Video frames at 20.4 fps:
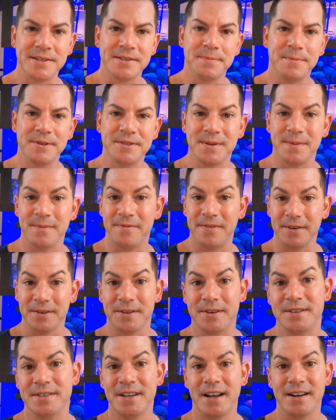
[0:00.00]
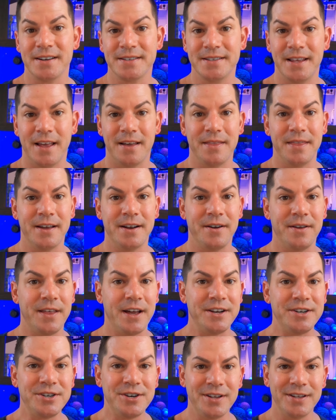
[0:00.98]
let's put some filter socks on there.
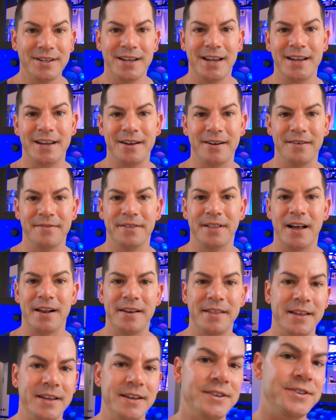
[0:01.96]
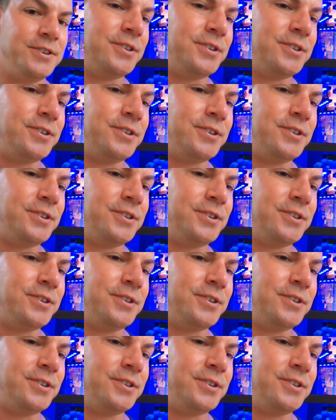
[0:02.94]
That should take care of a lot of the